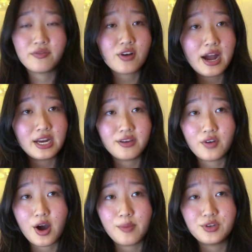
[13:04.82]
variety of
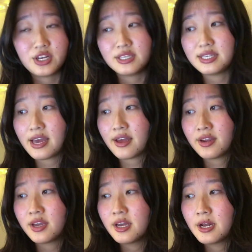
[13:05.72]
options. And
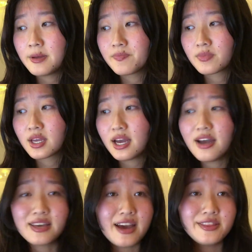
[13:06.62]

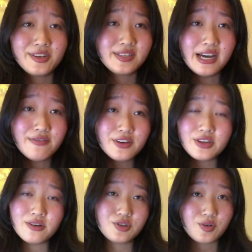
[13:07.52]
again, there's definitely
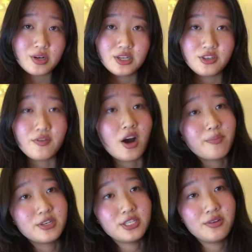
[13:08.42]
no shortage of
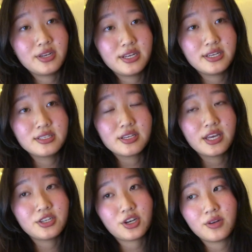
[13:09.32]
opportunities
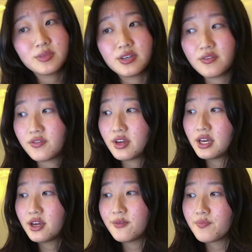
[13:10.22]
in terms of
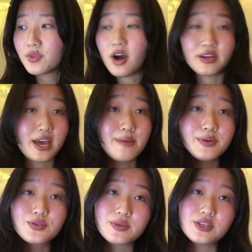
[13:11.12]

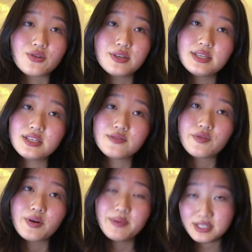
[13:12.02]
on-campus resources
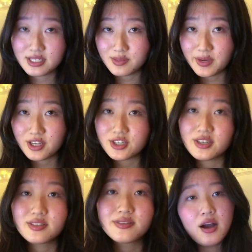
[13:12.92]
for business
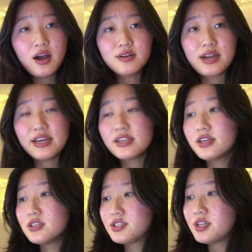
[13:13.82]
majors. Alright,
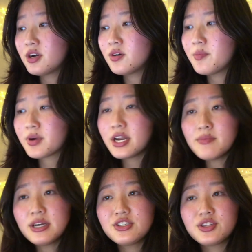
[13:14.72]
so pretty
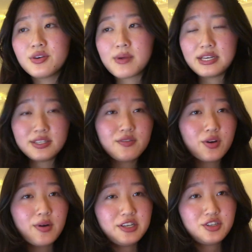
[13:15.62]
much the rest of the
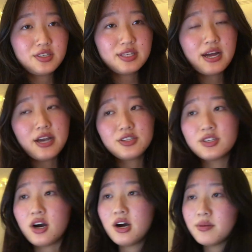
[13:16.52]
questions that I
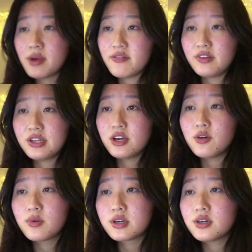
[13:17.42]
saw on my video
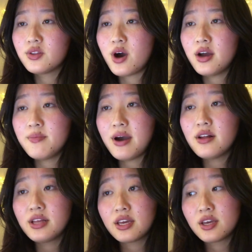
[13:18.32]
were a lot about
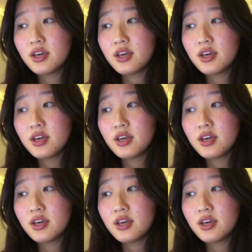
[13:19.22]
like